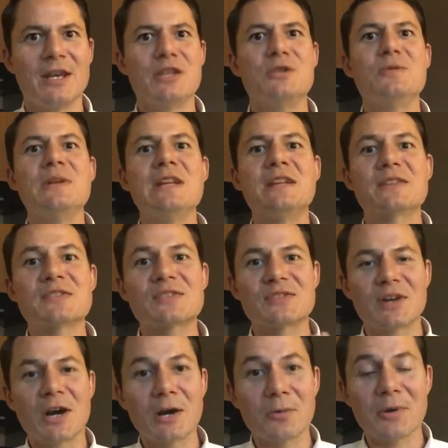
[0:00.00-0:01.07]
You need to
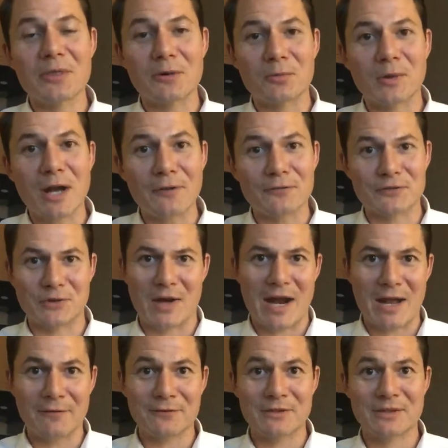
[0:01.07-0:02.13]
start with a rough
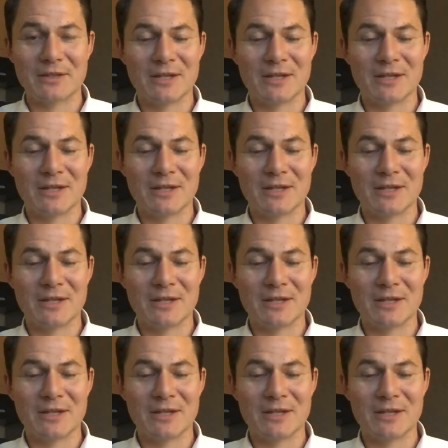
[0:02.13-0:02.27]
draft